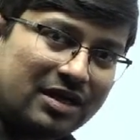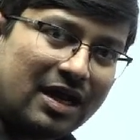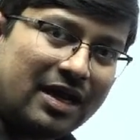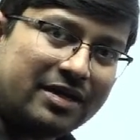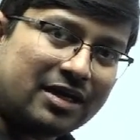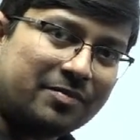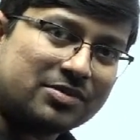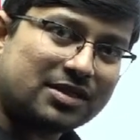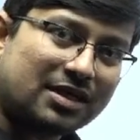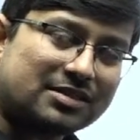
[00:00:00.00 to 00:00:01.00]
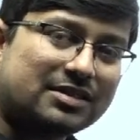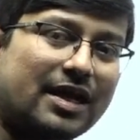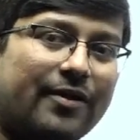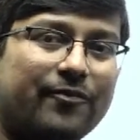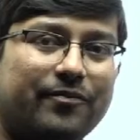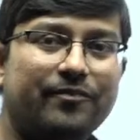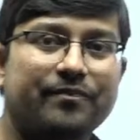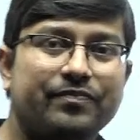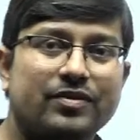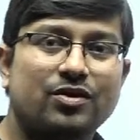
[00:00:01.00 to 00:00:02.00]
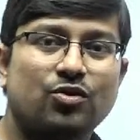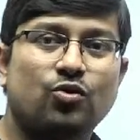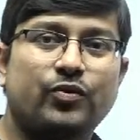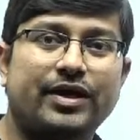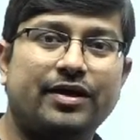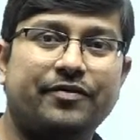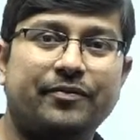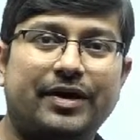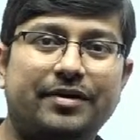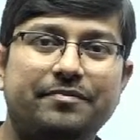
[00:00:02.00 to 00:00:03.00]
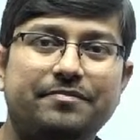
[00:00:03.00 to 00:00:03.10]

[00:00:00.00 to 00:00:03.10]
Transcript: And time starts now. Quickly, everyone.